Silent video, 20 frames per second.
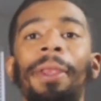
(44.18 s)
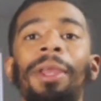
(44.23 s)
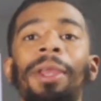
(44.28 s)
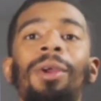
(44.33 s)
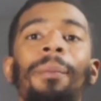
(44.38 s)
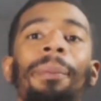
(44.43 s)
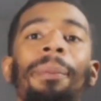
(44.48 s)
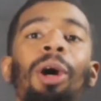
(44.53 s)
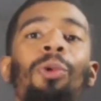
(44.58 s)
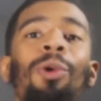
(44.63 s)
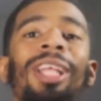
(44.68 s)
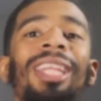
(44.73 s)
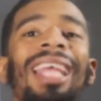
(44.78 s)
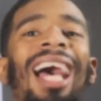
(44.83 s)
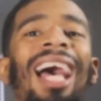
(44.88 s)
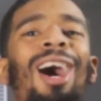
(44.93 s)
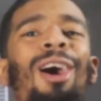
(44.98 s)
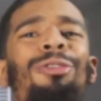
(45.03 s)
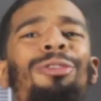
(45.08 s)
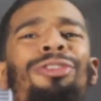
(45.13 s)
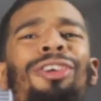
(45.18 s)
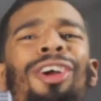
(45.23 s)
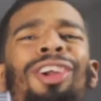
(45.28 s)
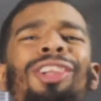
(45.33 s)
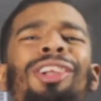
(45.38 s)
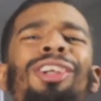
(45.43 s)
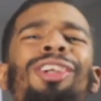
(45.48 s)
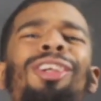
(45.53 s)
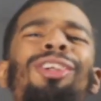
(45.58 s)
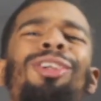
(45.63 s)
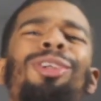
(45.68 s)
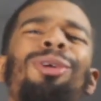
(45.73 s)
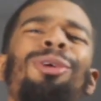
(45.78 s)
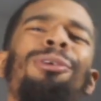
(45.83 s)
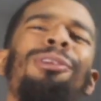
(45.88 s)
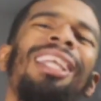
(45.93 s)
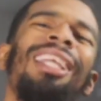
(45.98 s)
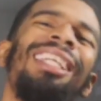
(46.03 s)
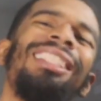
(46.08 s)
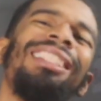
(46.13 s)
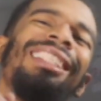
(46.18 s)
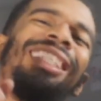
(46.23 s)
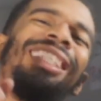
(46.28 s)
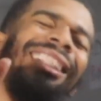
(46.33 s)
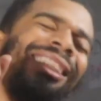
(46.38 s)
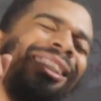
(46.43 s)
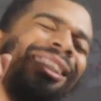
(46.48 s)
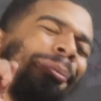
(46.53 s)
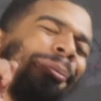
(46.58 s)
But without further ado, let's get to